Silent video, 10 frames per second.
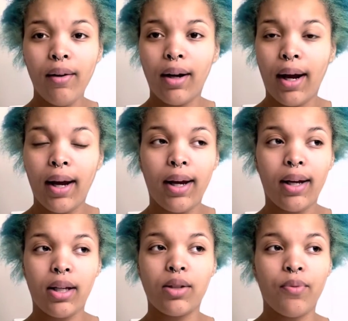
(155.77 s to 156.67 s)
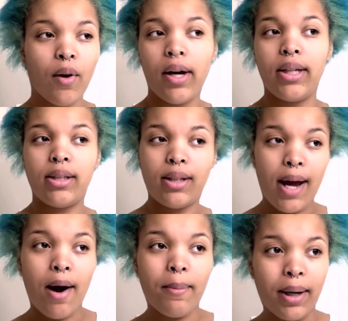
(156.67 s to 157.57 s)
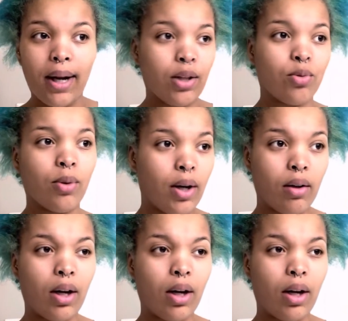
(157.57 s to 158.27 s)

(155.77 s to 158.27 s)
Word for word: Like, as far as style my natural hair,